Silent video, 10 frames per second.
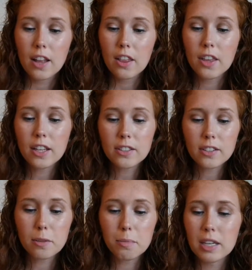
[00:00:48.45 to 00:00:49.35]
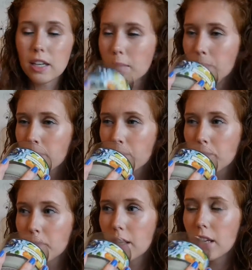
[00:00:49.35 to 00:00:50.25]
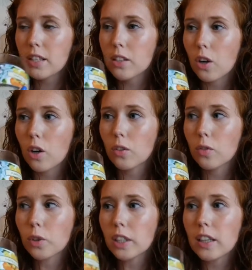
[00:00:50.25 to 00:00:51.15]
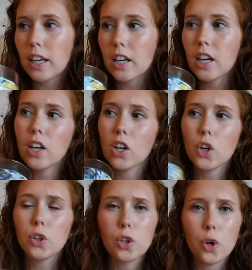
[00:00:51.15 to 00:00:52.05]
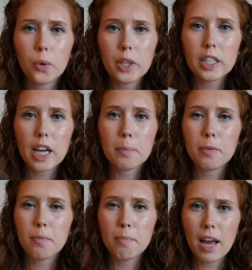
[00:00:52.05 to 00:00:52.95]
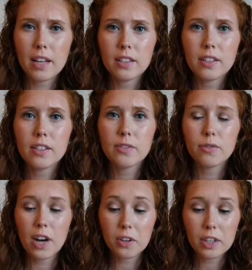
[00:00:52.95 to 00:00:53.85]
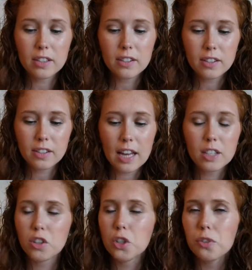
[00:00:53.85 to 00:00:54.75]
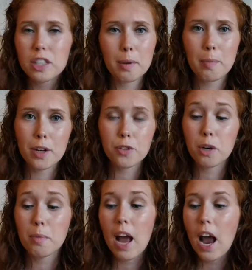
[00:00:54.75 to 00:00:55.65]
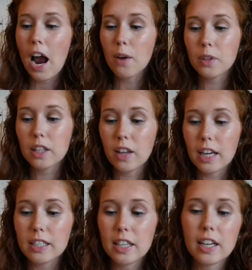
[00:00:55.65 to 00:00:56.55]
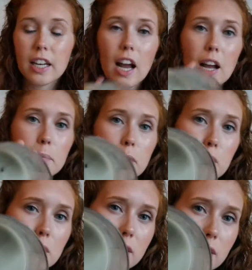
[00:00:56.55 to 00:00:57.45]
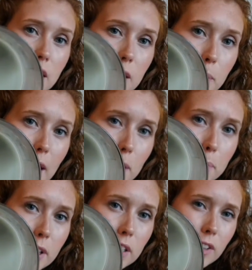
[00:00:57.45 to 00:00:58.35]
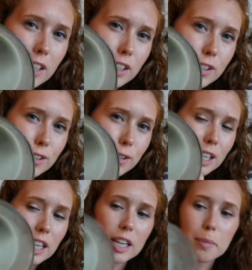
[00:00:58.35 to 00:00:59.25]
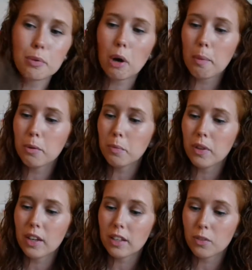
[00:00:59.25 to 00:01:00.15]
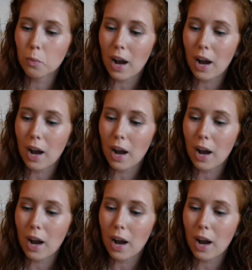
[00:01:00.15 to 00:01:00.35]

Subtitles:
This to me is really like a cologne-y type of men's fragrance scent. Uses in my bedroom. I really liked it. You can see we had a bit of like a sooting problem with it.